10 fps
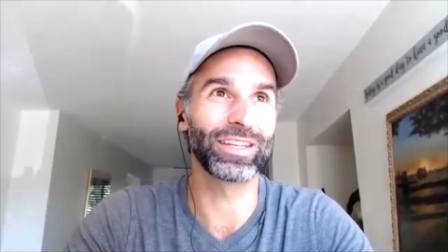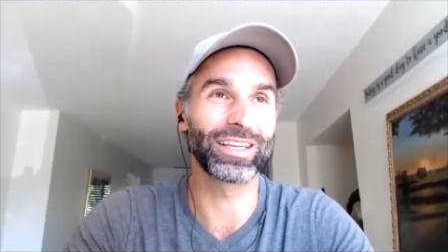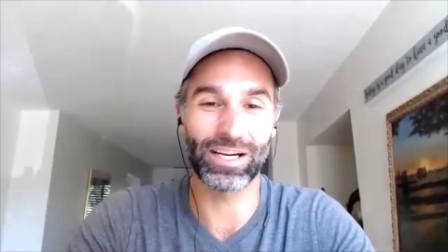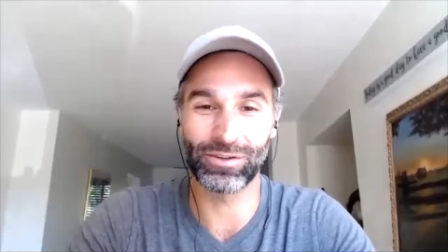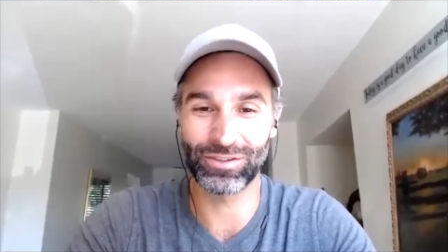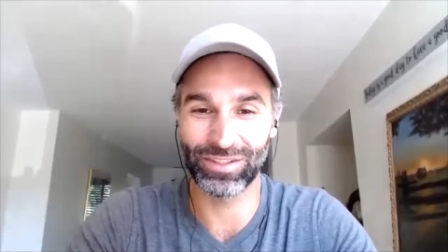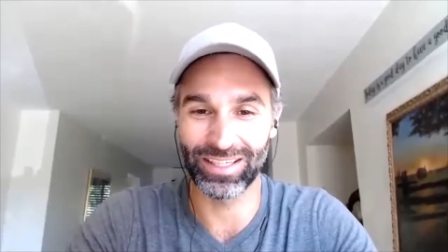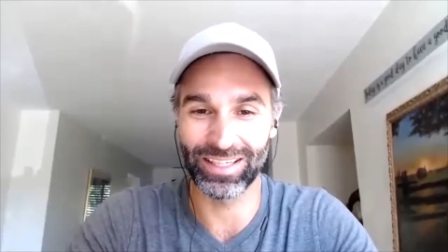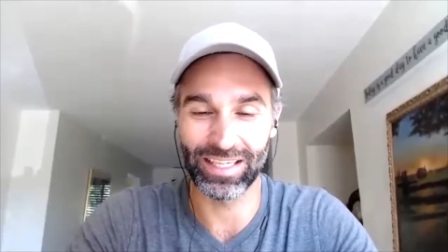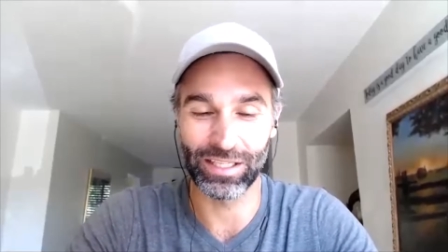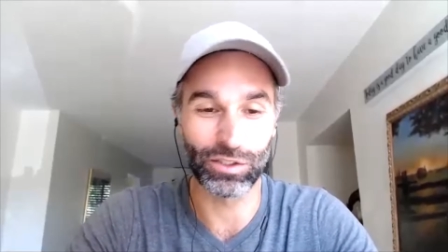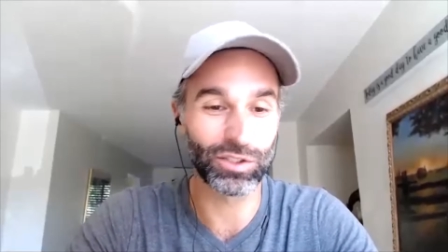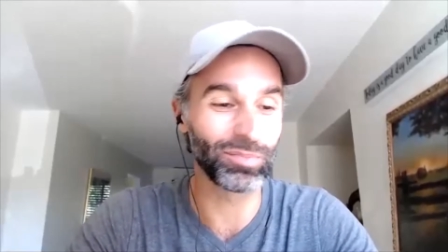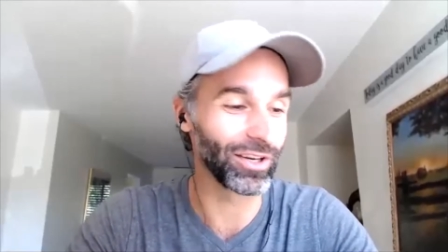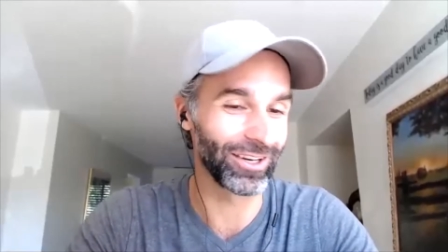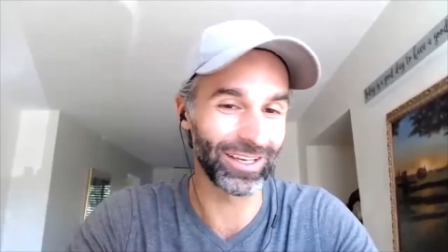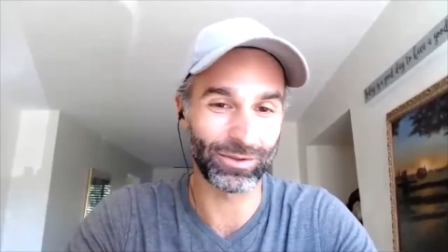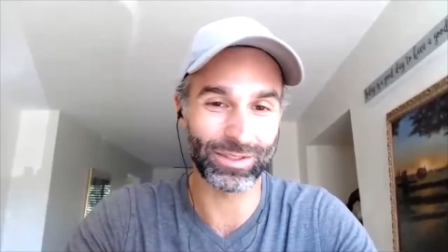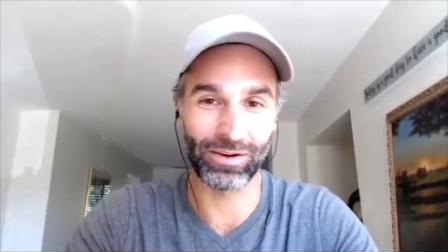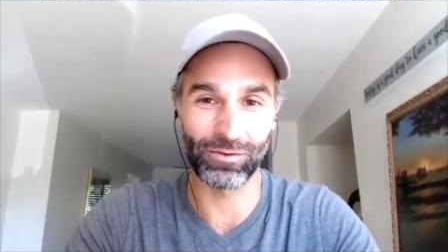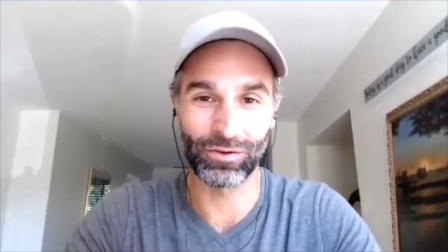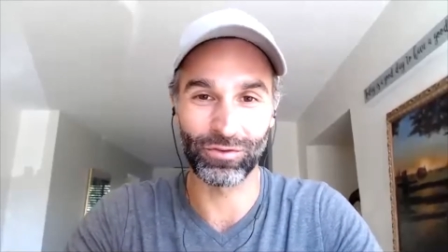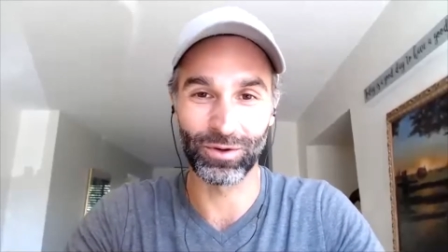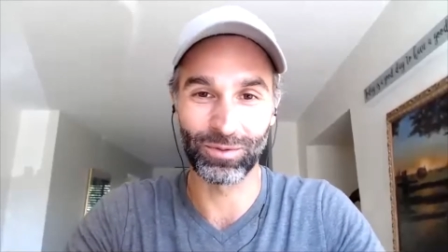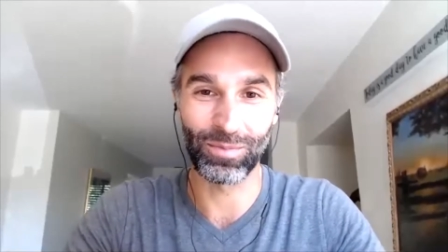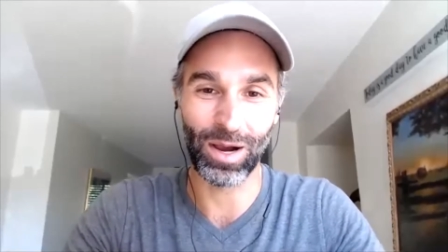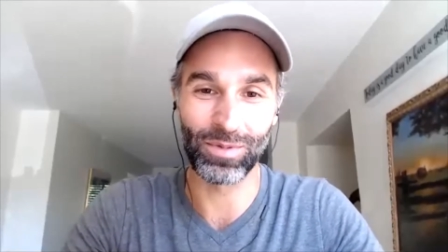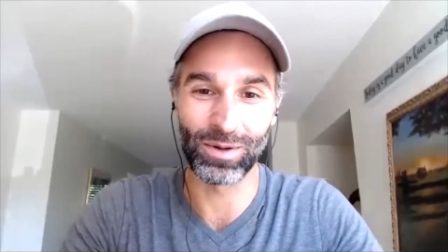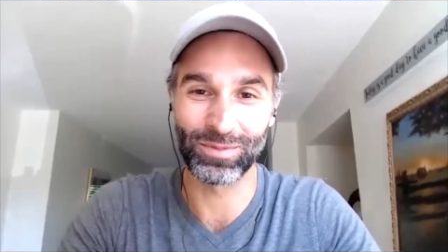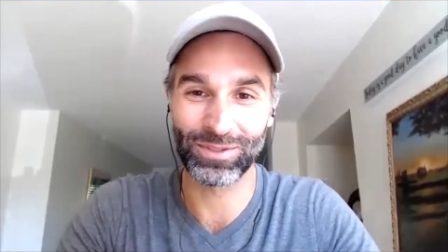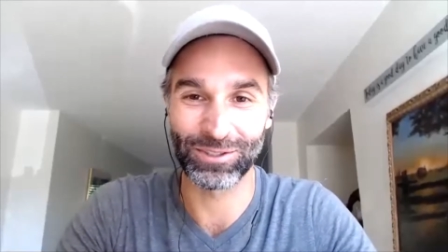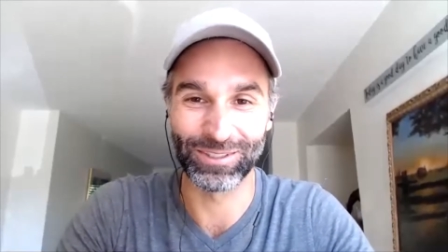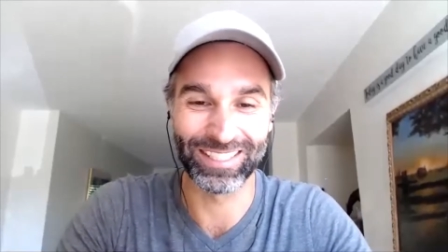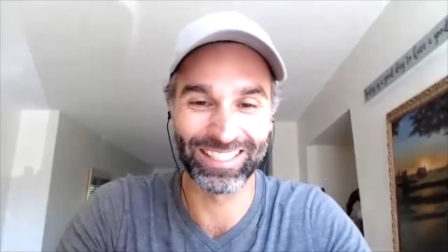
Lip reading: was in spirit was at one of your pop-up schools.